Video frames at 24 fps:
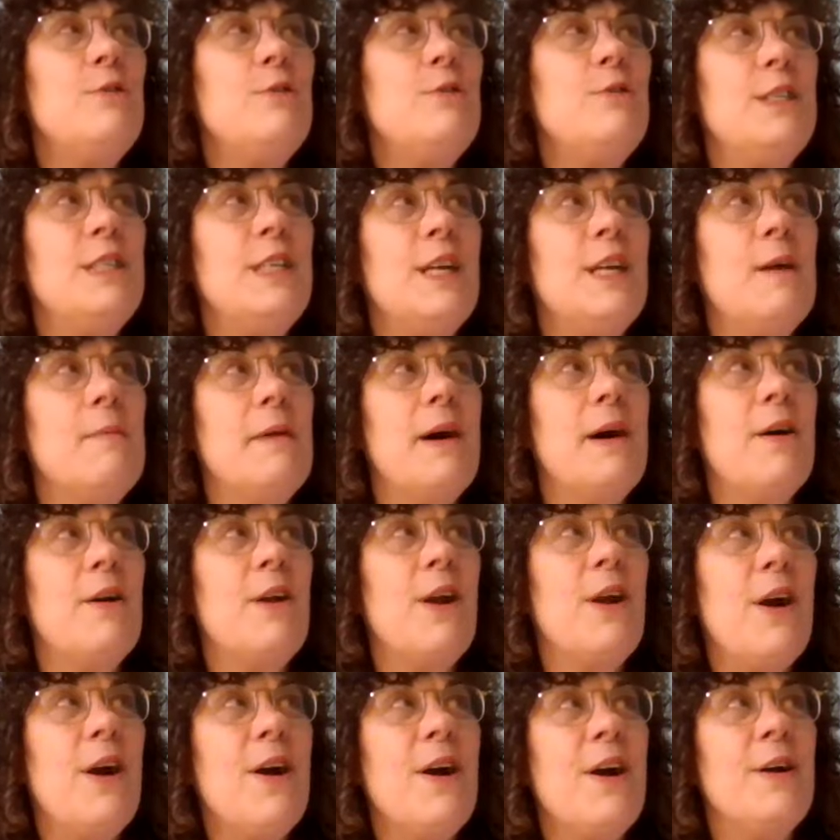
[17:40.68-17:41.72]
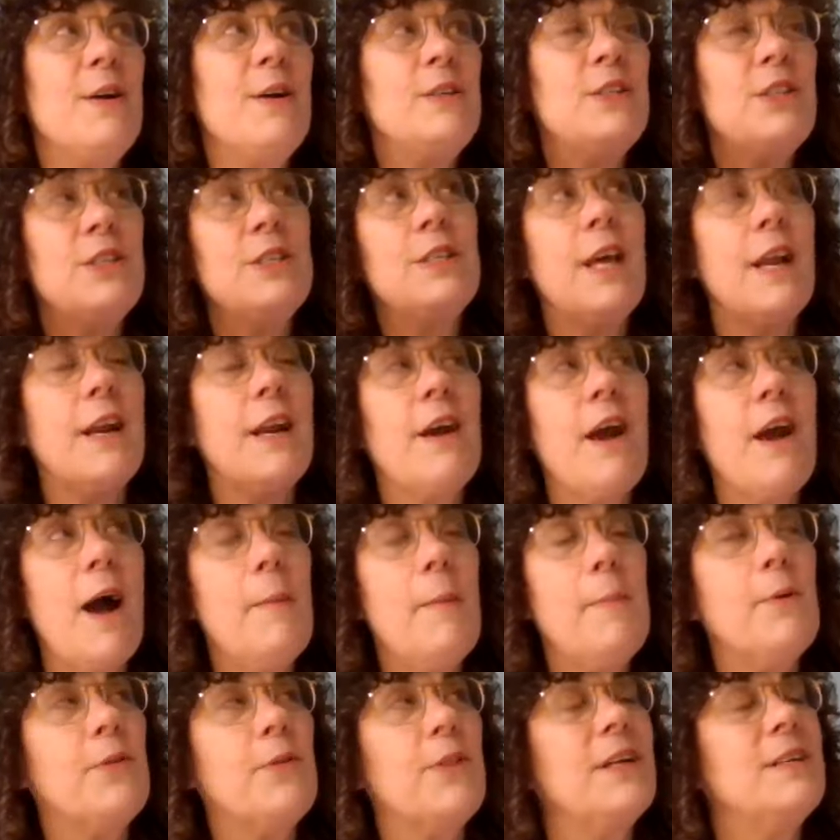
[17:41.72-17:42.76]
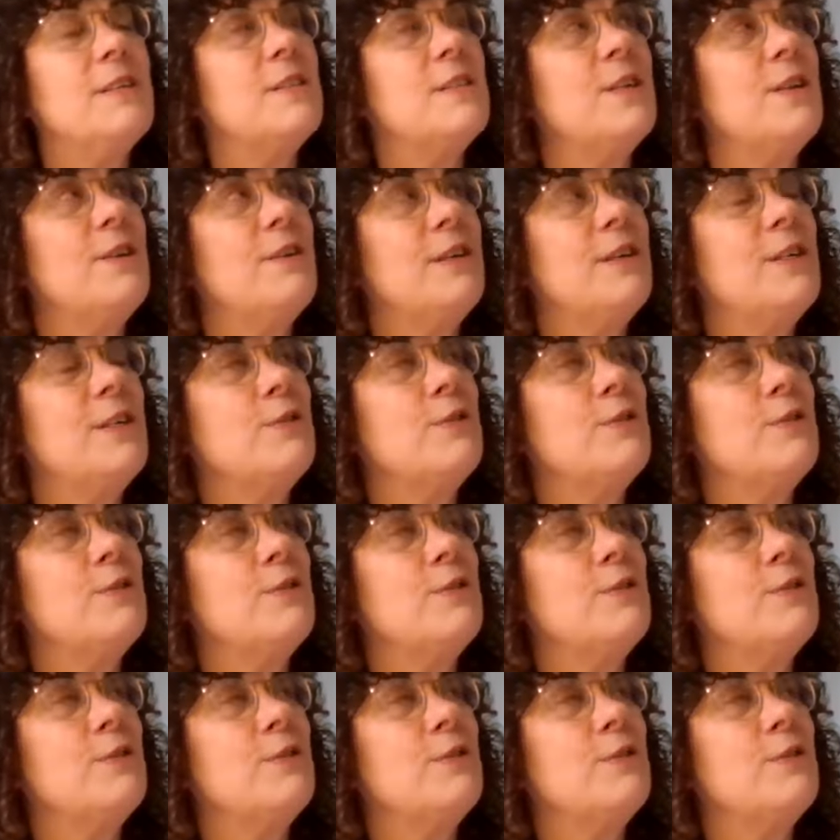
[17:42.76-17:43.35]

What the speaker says: interesting about her, she's got a couple things that are